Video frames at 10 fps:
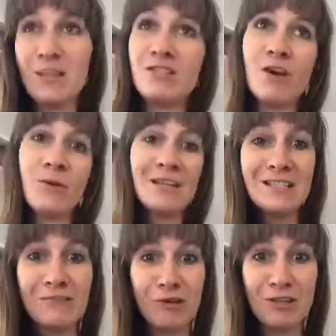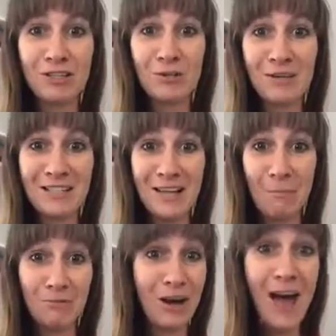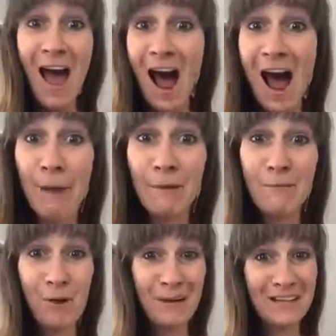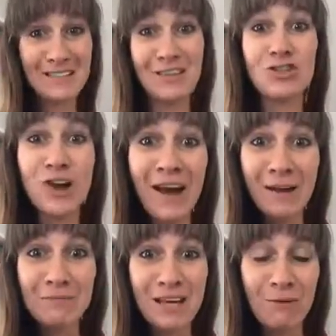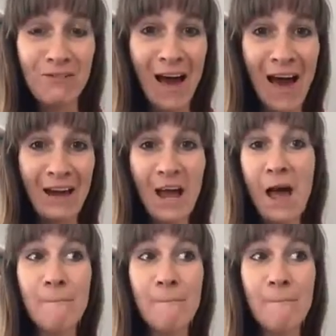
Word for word: It's so easy for us to accept the happy moments and the triumphs that we've had,